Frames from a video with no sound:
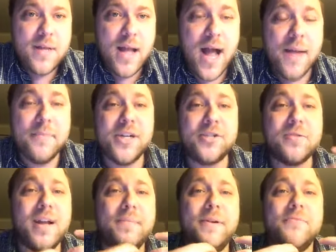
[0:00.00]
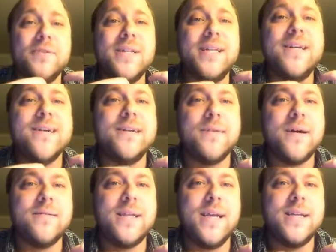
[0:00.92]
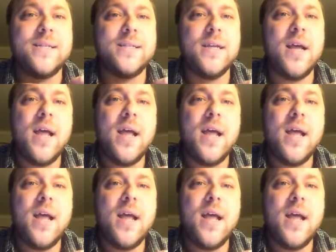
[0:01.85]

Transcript: I'm going to try to be really good about this.